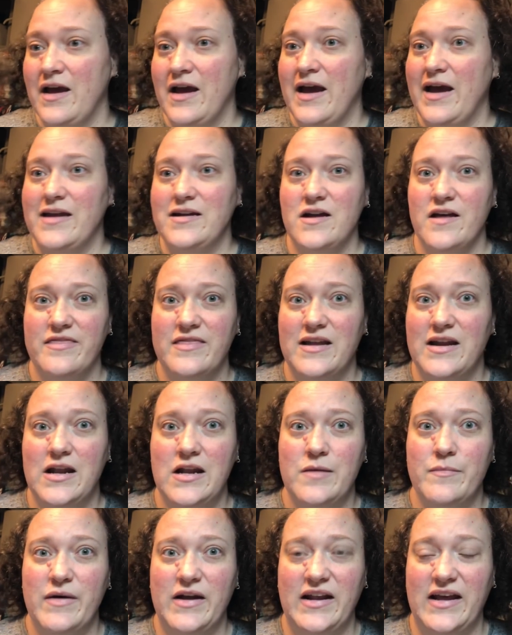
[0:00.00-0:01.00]
not that
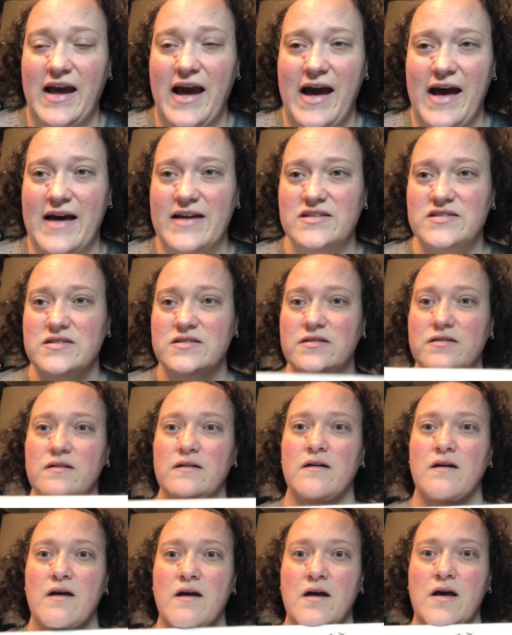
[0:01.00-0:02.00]
anybody asked,
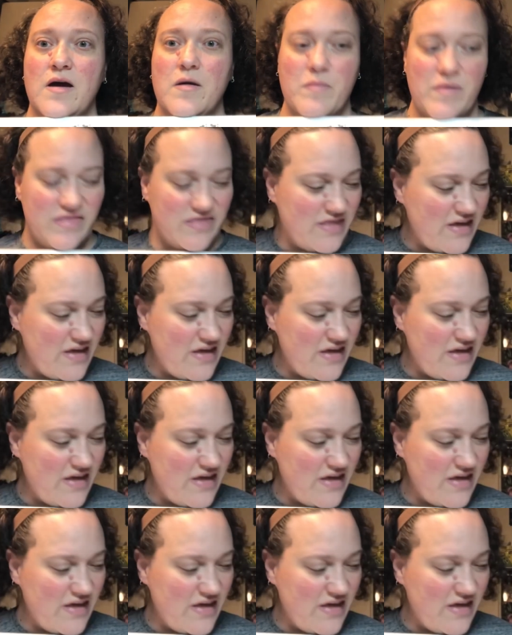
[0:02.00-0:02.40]
but